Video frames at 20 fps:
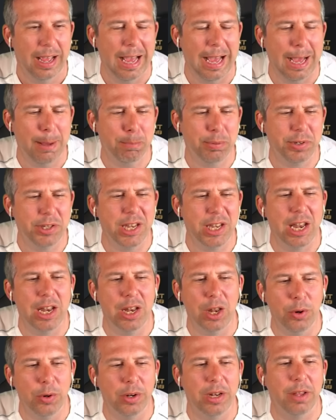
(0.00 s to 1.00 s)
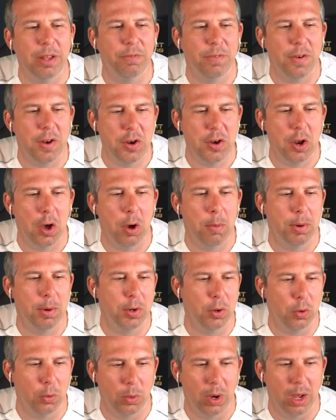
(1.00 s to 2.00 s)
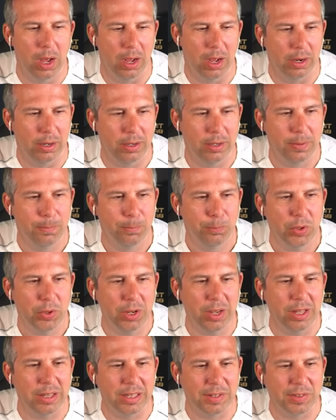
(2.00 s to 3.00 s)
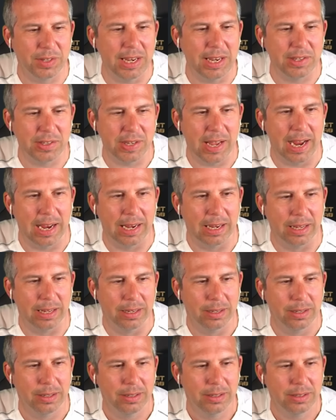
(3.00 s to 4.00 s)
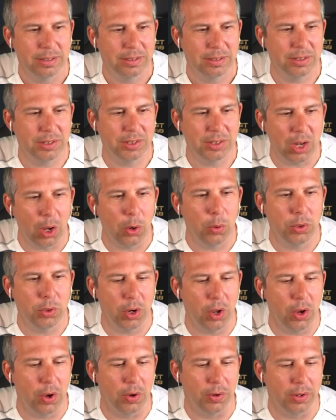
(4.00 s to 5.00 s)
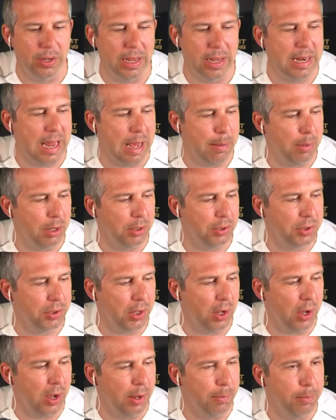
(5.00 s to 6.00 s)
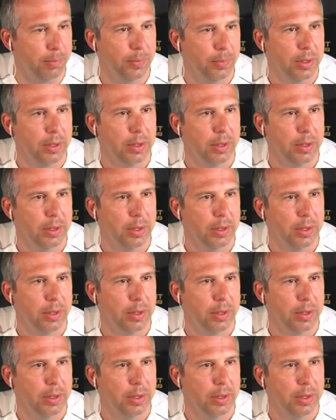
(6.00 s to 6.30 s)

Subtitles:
Absolutely phenomenal work. Look at the detailing. So good in that much time.